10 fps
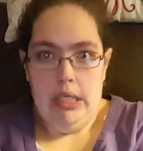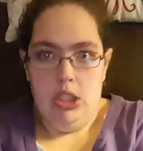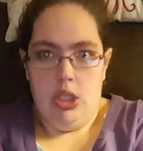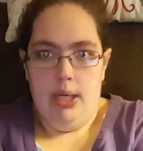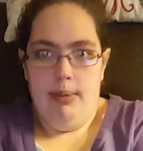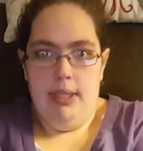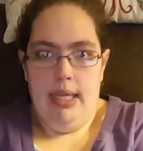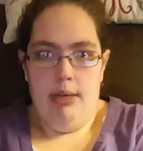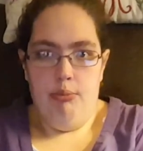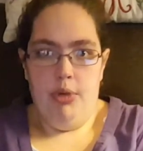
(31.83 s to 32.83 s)
sorry about
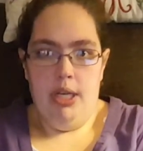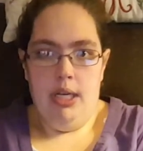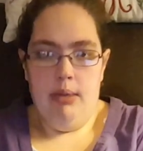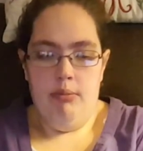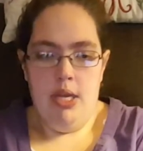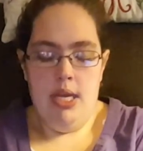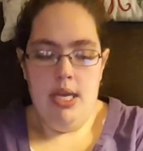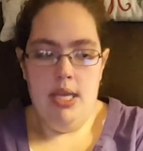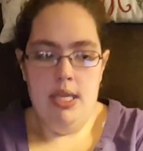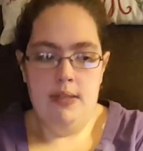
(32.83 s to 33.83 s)
that. But
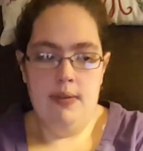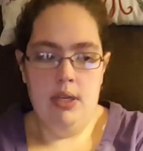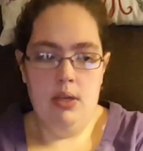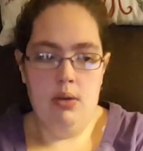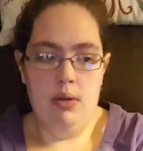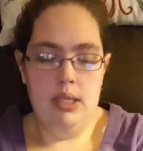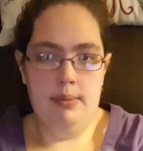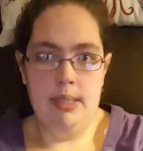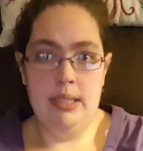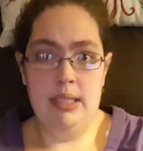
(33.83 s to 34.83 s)
this video is
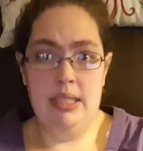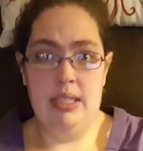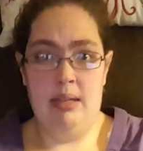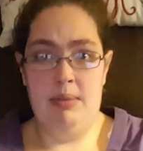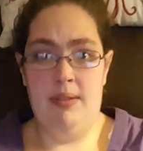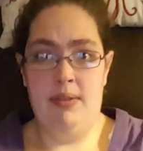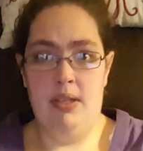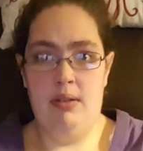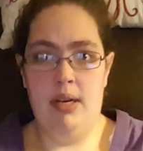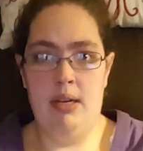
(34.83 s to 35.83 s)
basically just an update
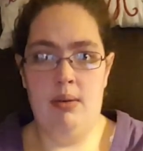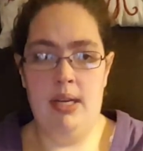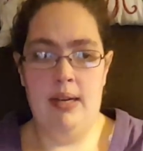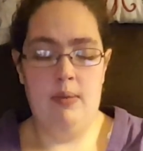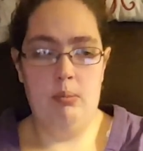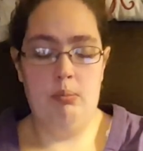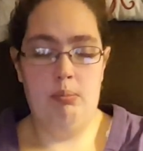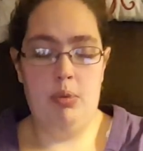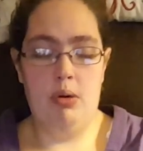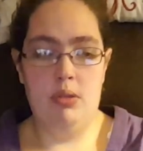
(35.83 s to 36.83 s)
video. I know I haven't
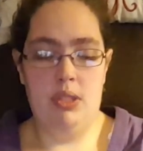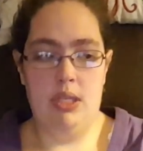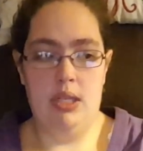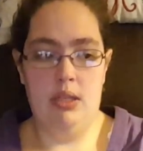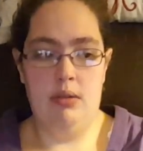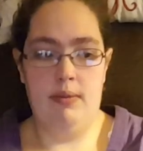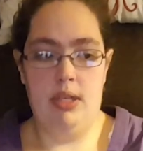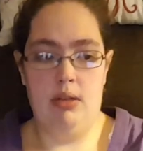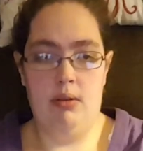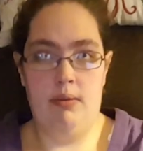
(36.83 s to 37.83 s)
posted a new
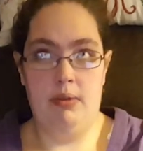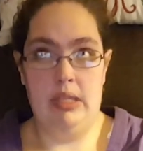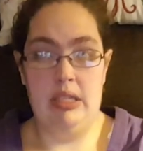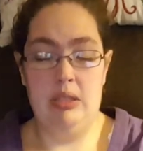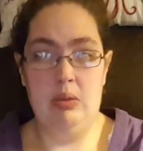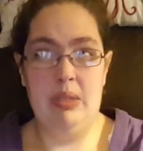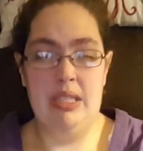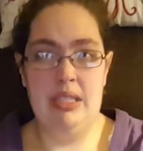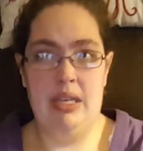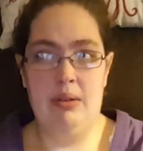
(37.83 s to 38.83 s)
video for like 2
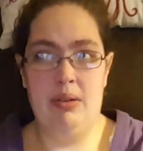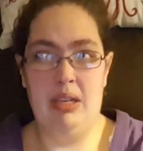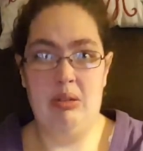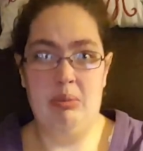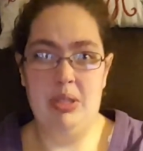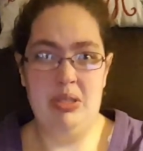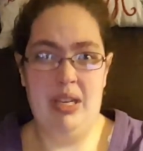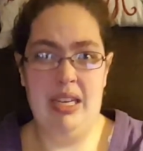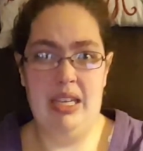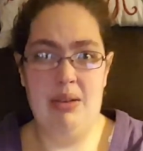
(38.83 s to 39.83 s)
weeks now, and I normally
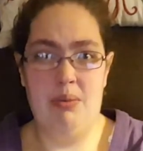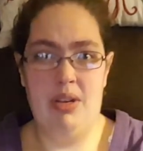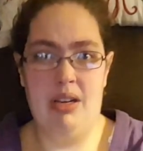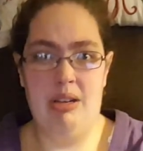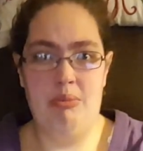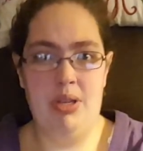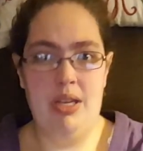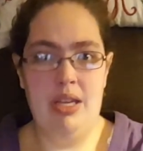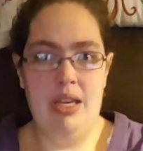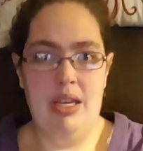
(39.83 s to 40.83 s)
try to get one up
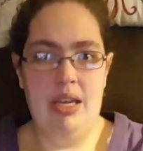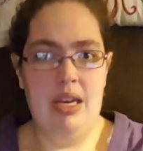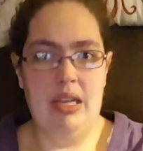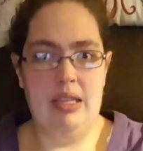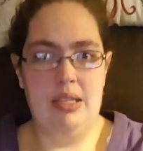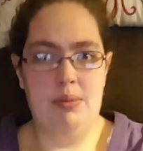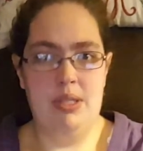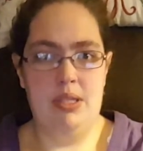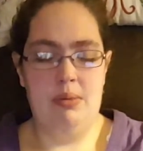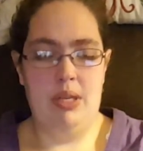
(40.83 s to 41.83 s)
at least
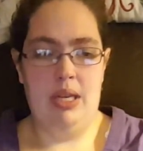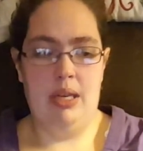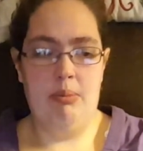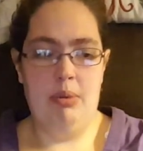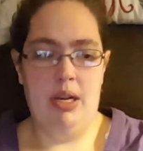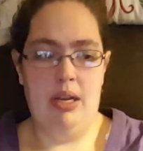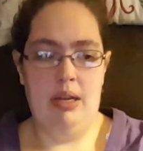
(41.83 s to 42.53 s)
once a week, but